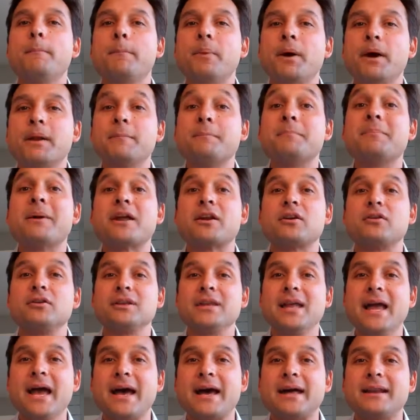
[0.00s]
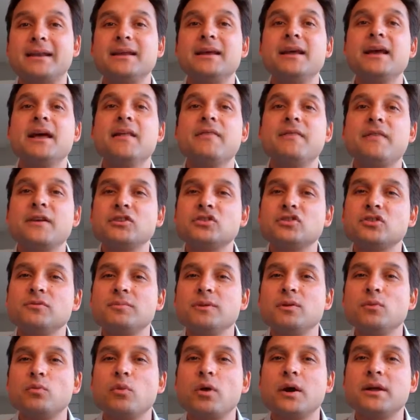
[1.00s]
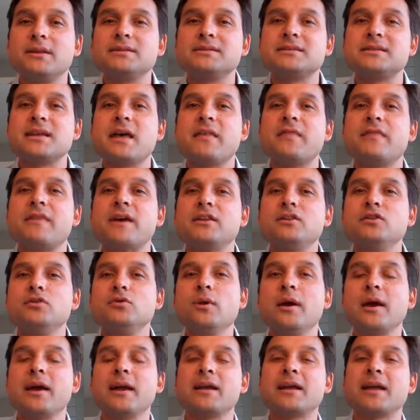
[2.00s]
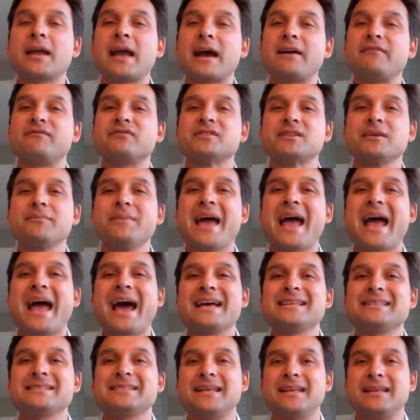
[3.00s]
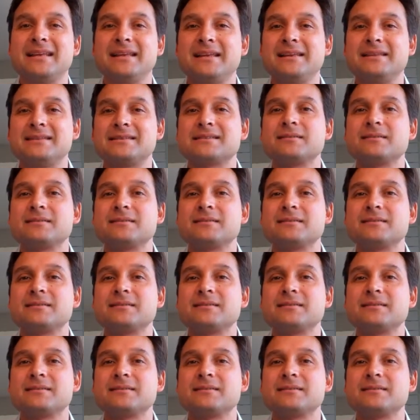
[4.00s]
but better yet, they should be ones that you have some asset in,